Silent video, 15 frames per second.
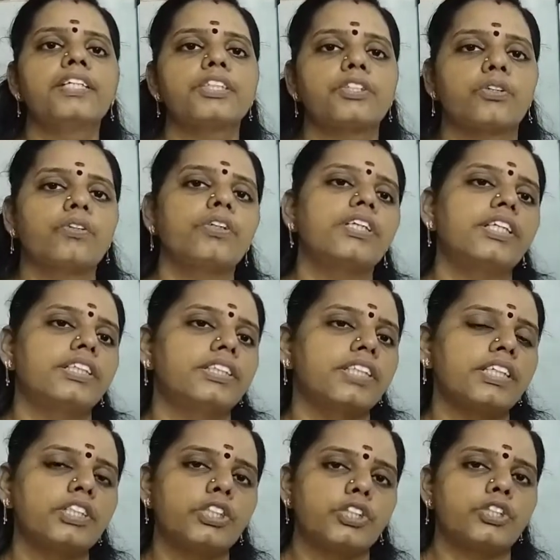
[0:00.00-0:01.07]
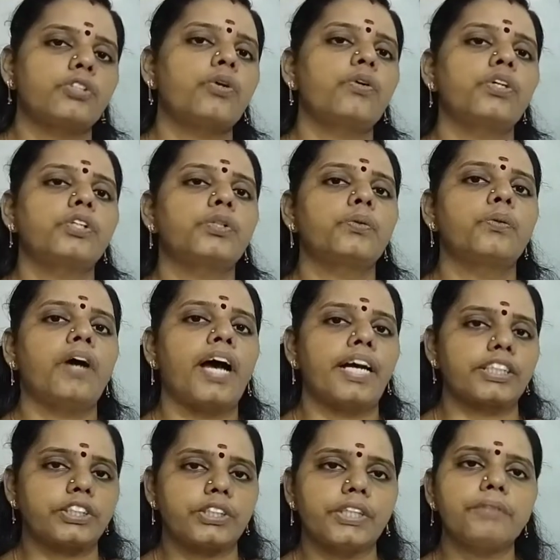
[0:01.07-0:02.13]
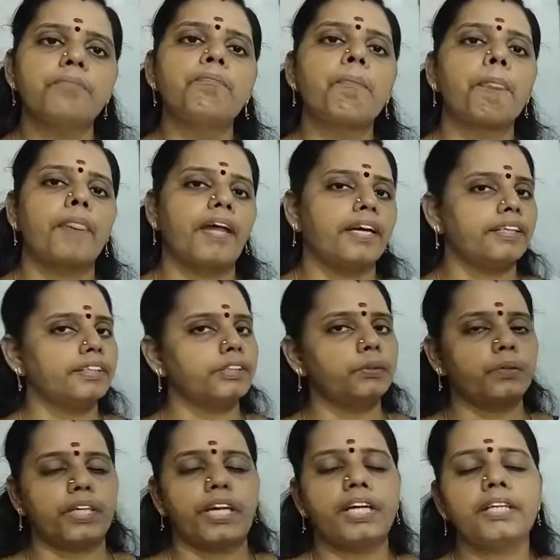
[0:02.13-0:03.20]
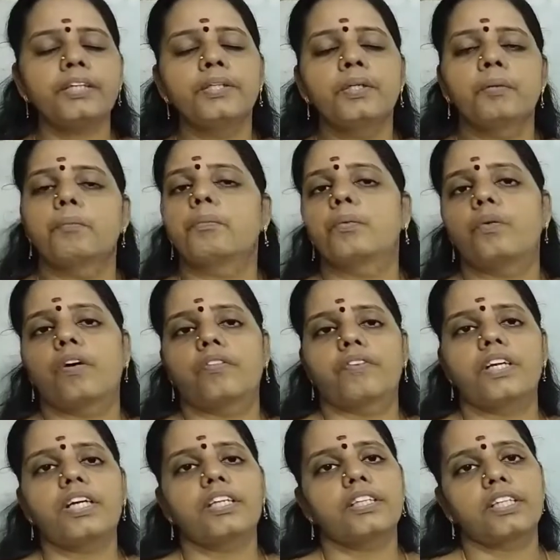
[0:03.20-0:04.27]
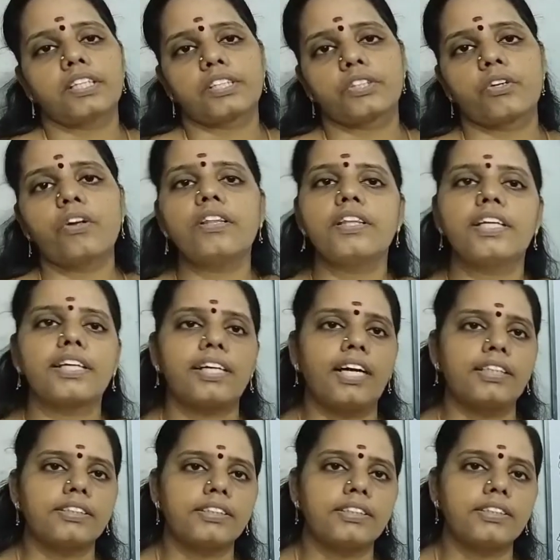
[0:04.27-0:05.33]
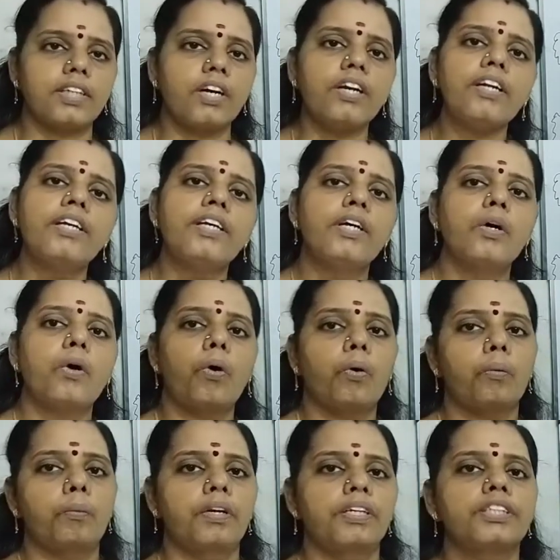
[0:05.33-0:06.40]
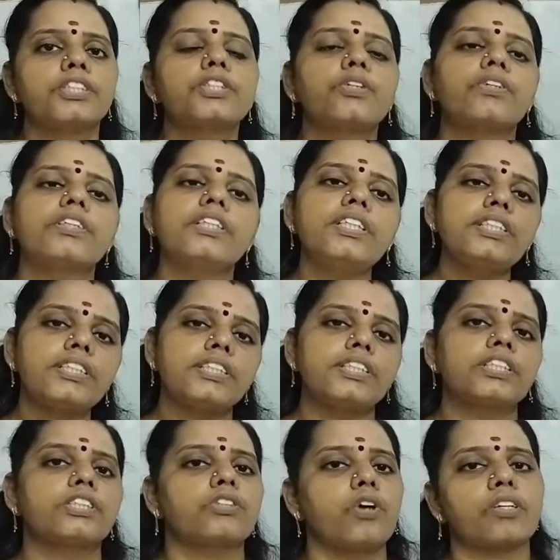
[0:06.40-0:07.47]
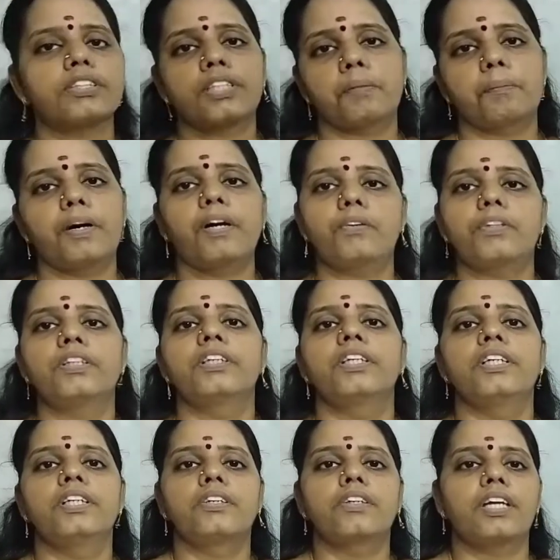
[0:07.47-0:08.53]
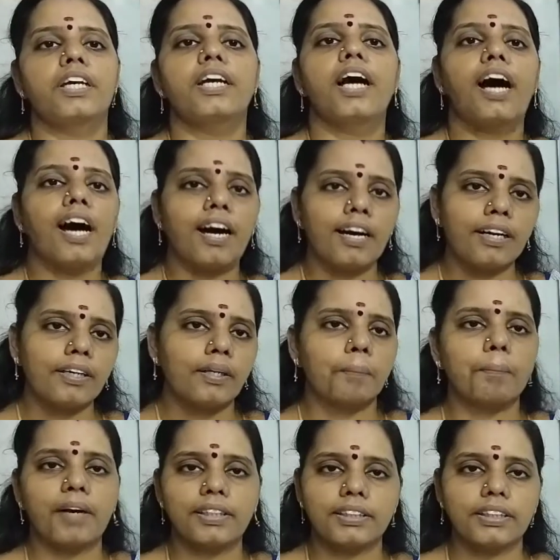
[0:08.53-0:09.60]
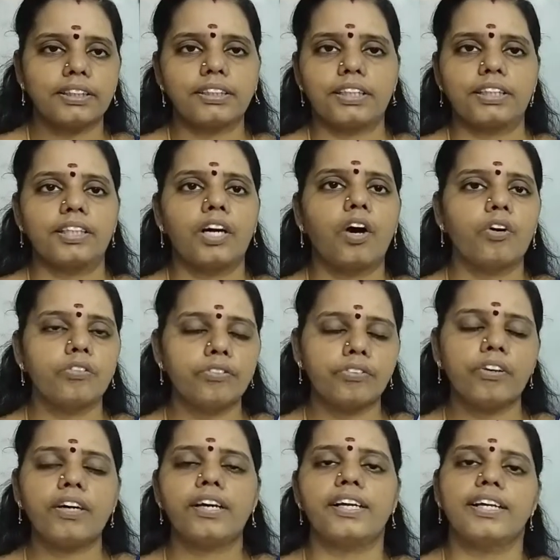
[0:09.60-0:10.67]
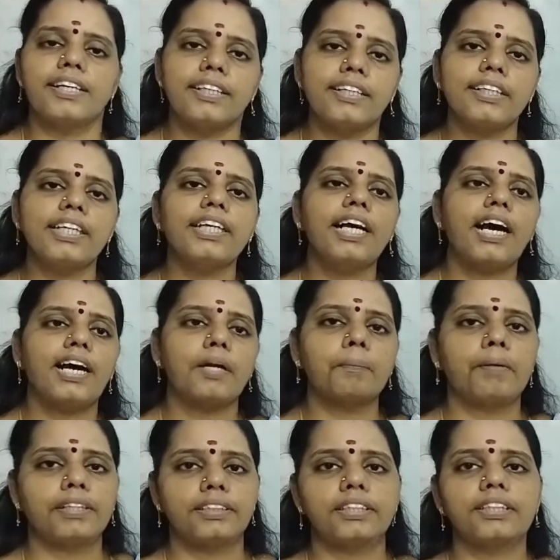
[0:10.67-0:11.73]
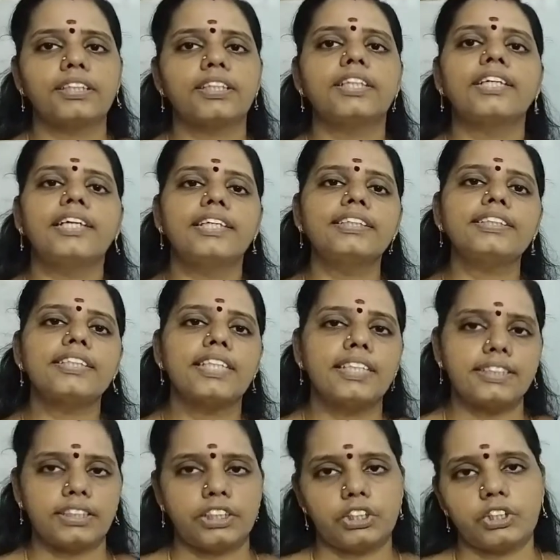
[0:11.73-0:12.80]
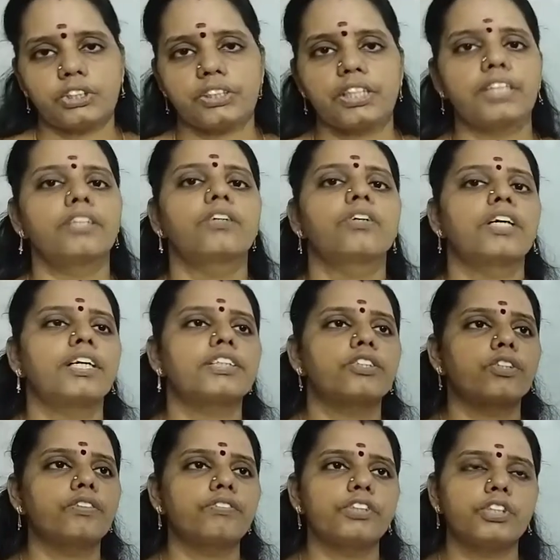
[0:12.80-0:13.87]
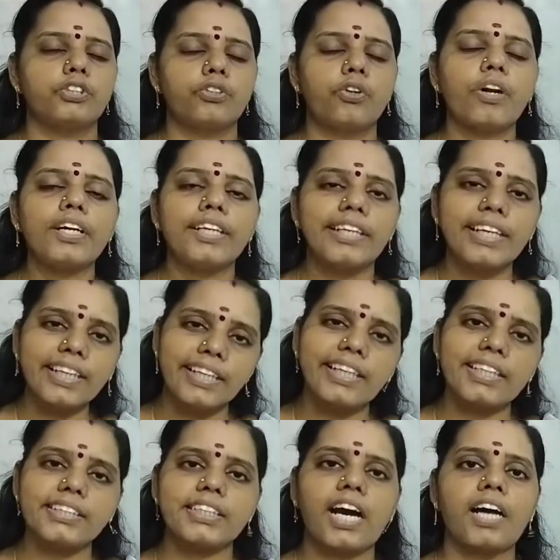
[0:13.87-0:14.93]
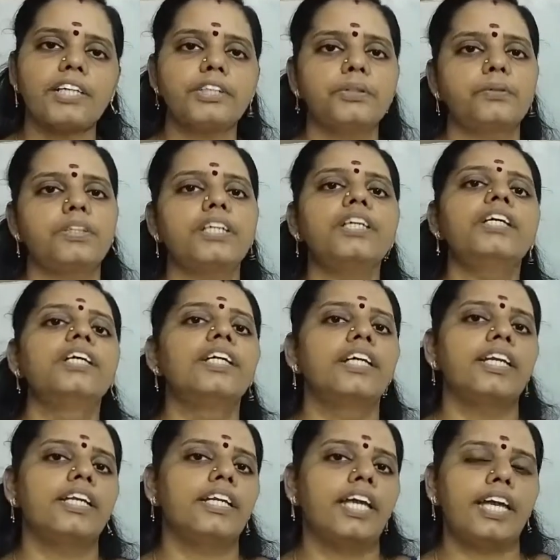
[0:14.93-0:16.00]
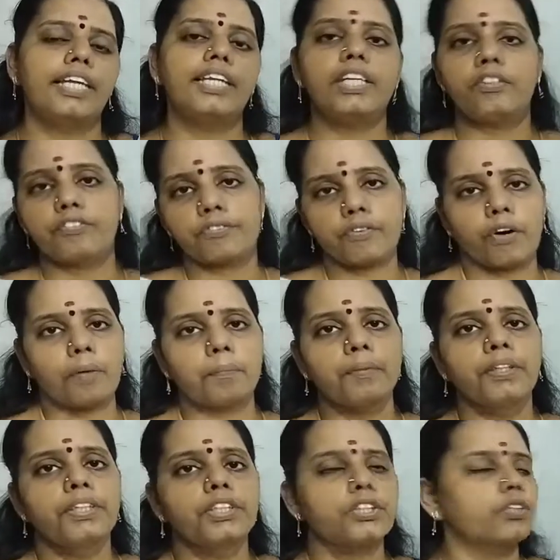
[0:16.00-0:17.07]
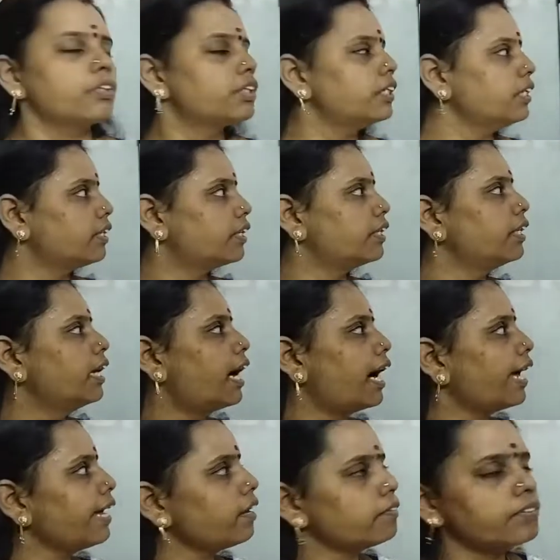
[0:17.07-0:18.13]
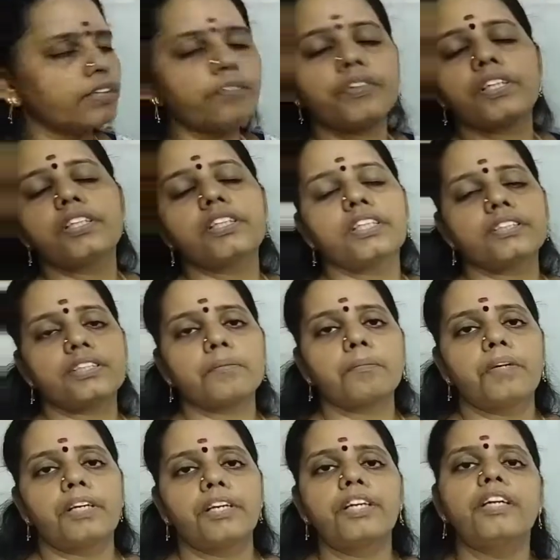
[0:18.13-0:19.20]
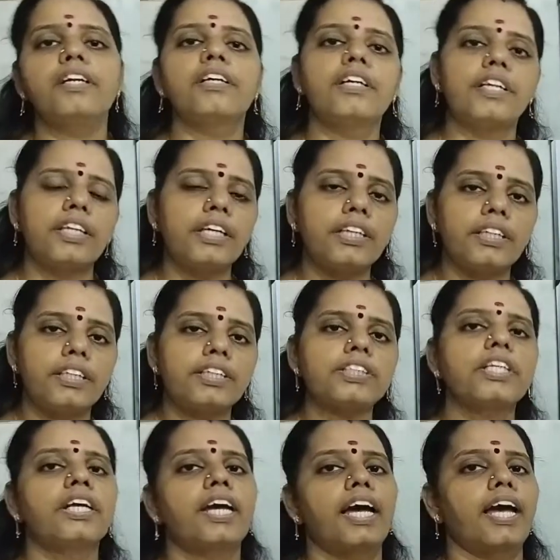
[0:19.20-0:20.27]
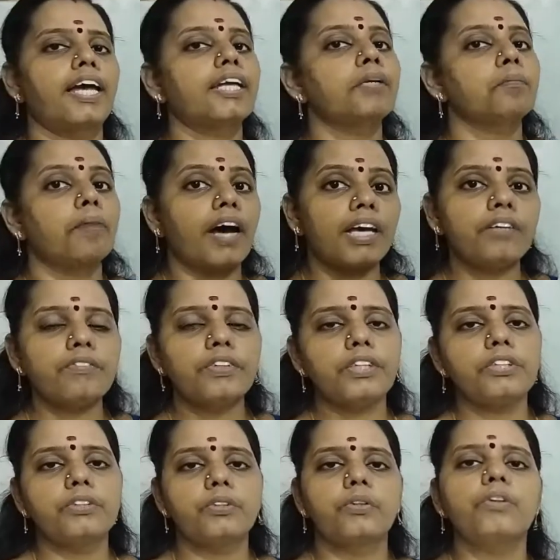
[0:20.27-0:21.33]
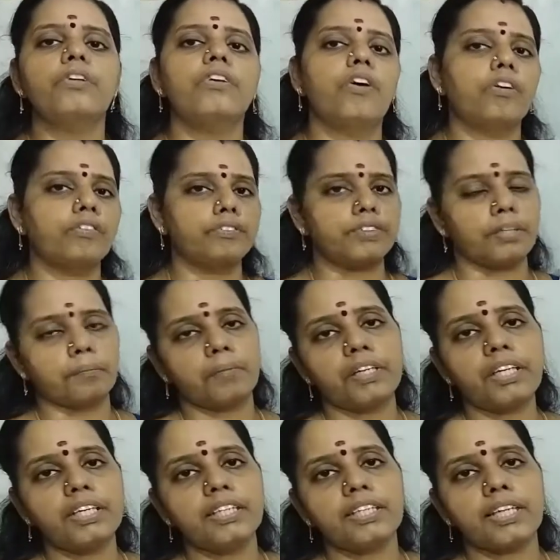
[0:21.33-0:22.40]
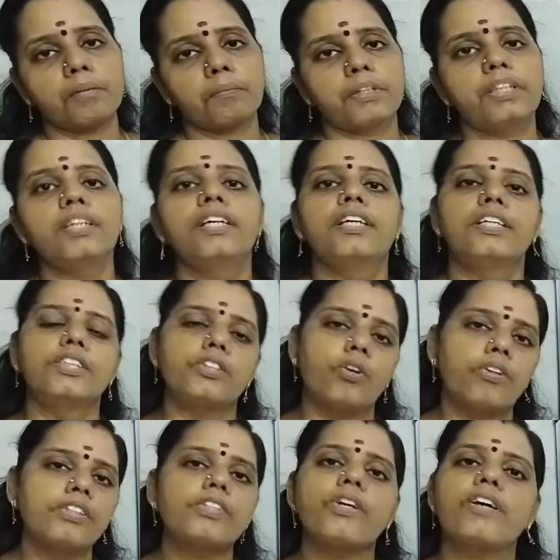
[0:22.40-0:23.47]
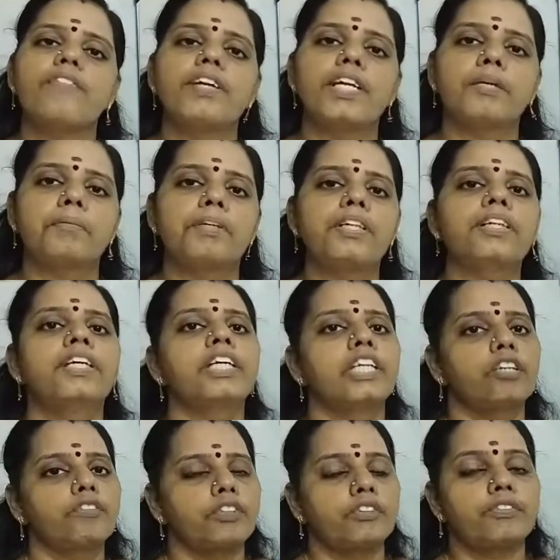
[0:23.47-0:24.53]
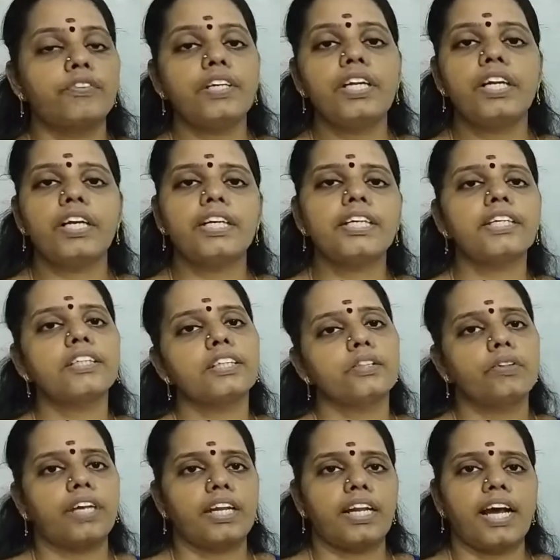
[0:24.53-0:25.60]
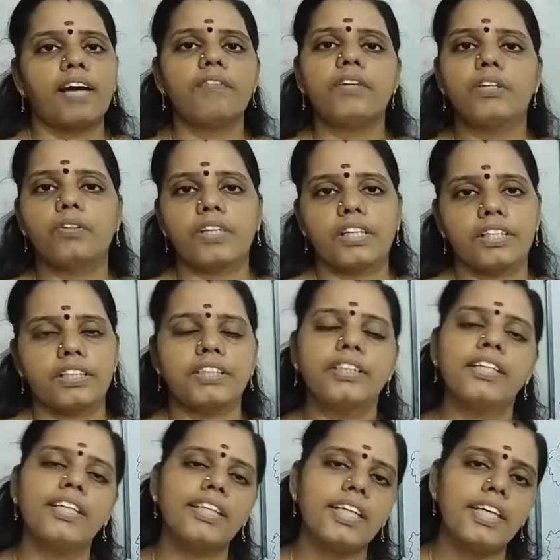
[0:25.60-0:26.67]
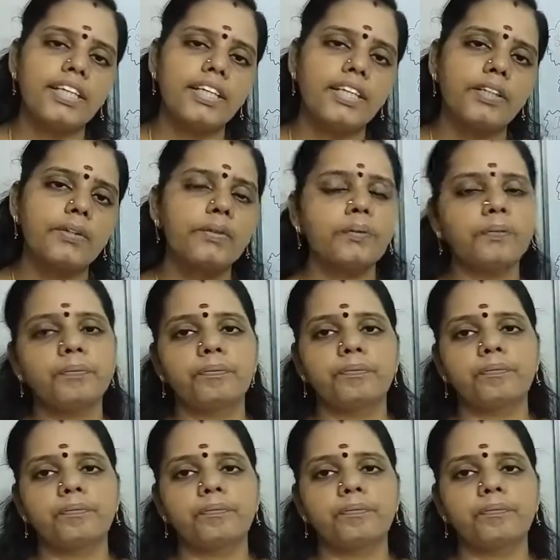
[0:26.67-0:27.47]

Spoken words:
So he just showed through action that you can move away. That's all. The classes are over. So this talks about, okay, our mother tongue, how far learning our mother tongue is essential. Okay, so we should not neglect our duty in any form. So here I have given the summary in English, and my video of summary in Tamil is also available. If you feel like, you can have a look at it. Thank you.